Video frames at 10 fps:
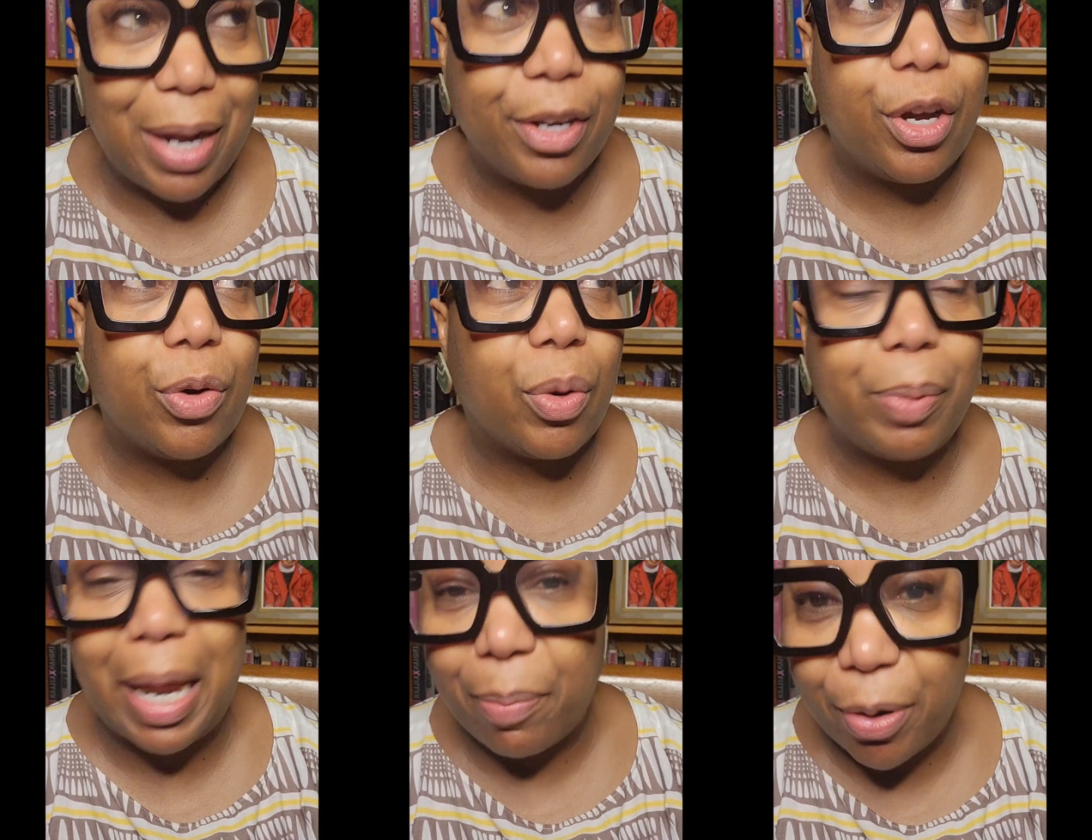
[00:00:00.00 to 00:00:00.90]
I can go to a
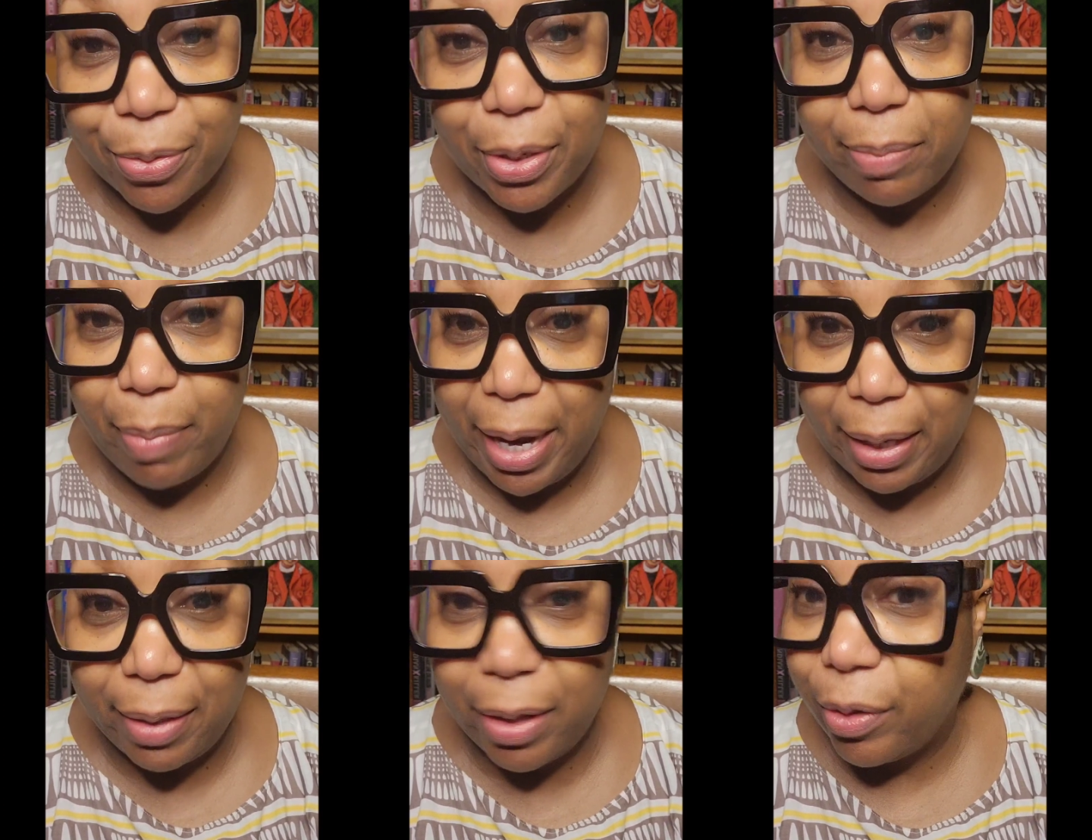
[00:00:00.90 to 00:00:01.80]
black person in
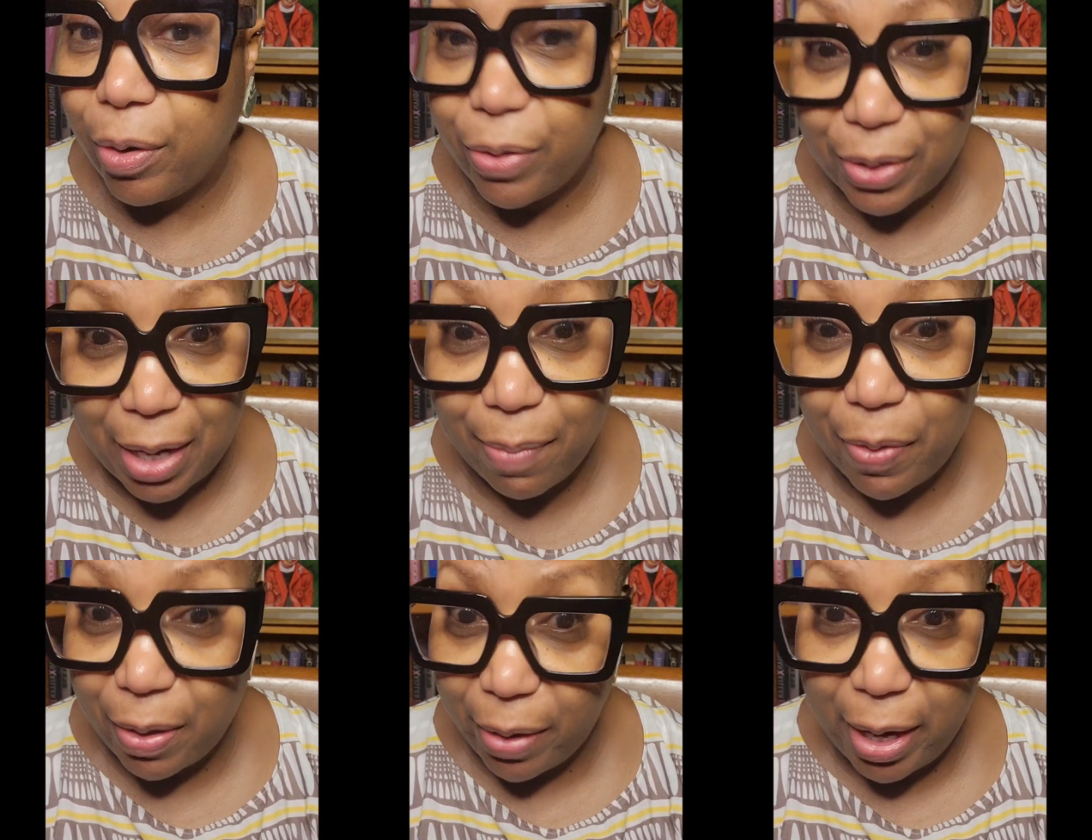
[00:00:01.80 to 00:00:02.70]
Maine and they'll know the same
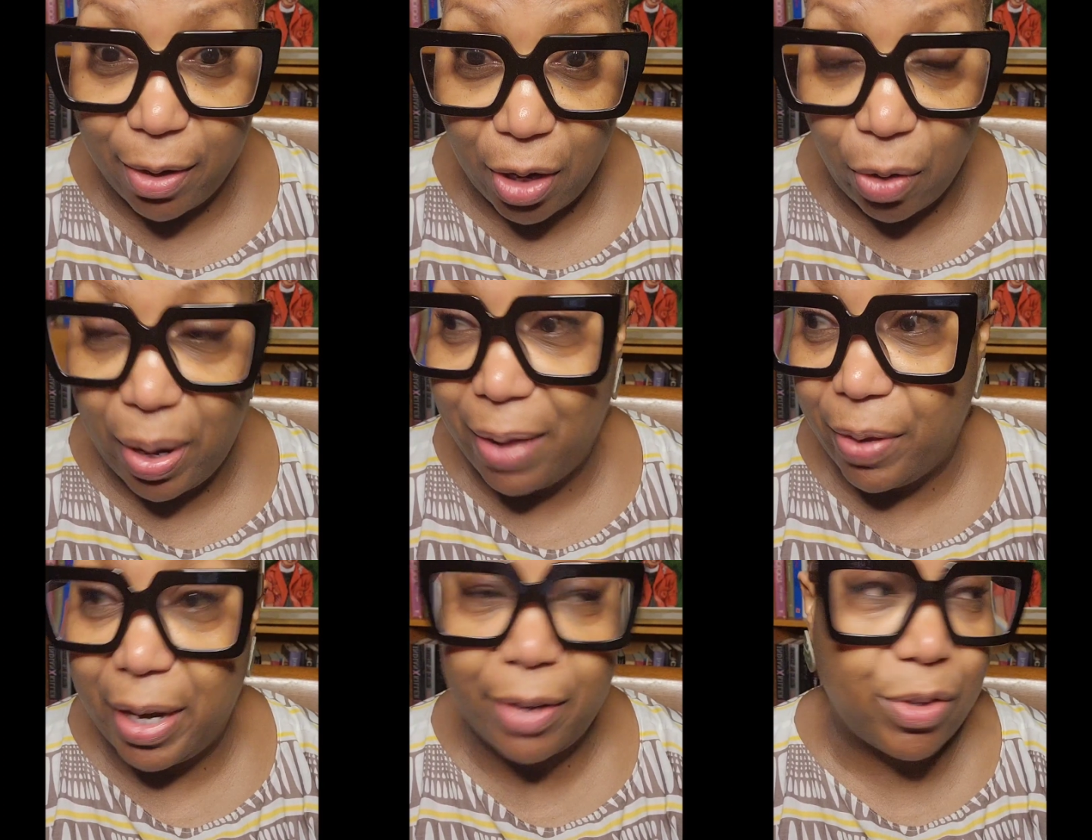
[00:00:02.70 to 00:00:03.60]
thing that I know, and
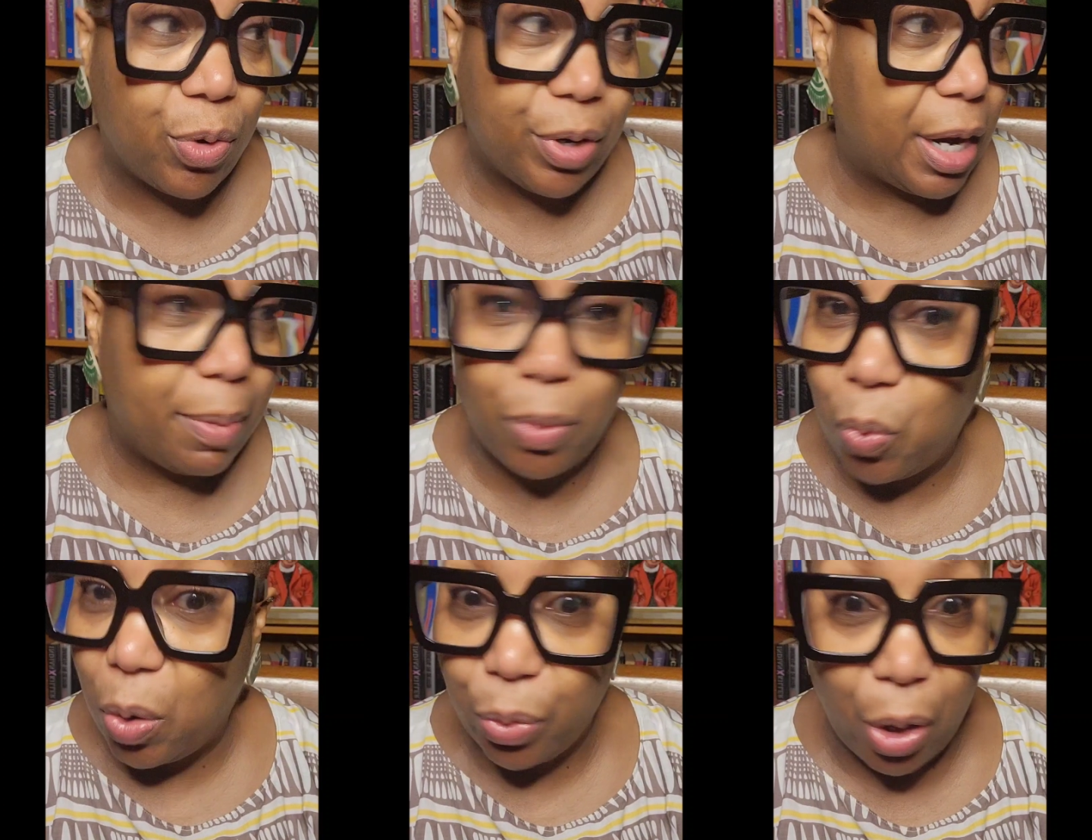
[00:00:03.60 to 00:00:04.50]
the next door neighbor
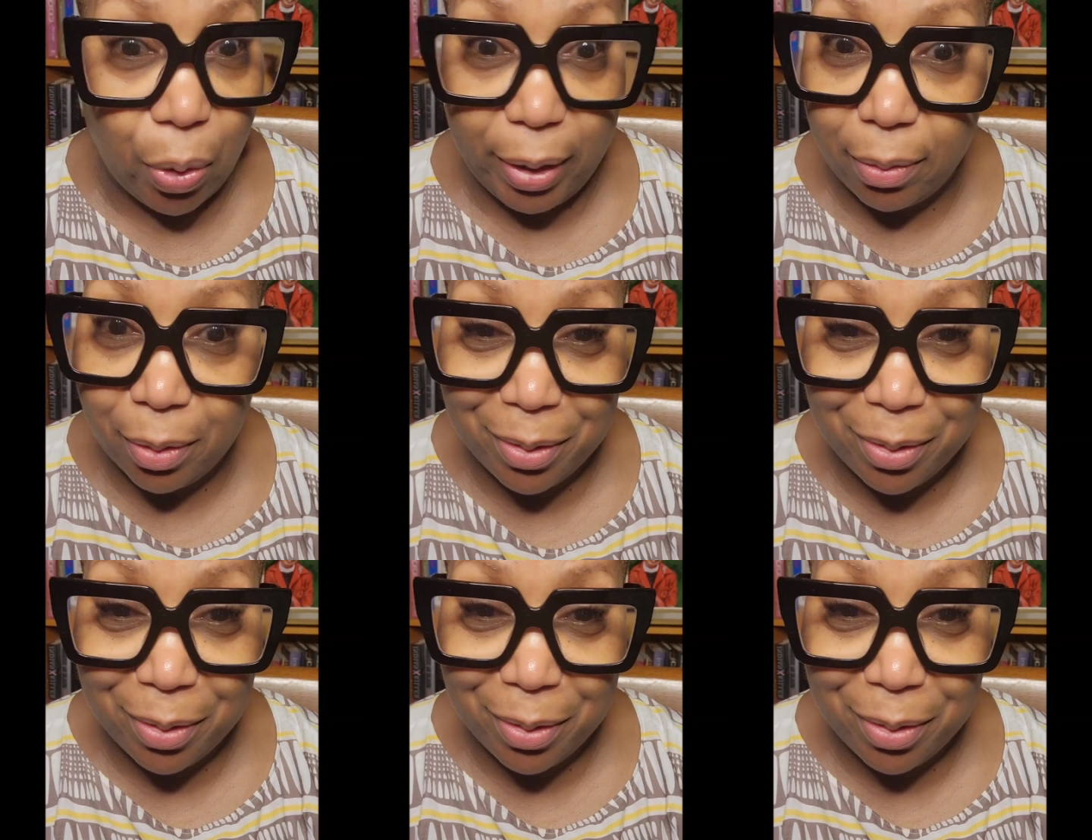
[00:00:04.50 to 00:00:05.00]
won't know it.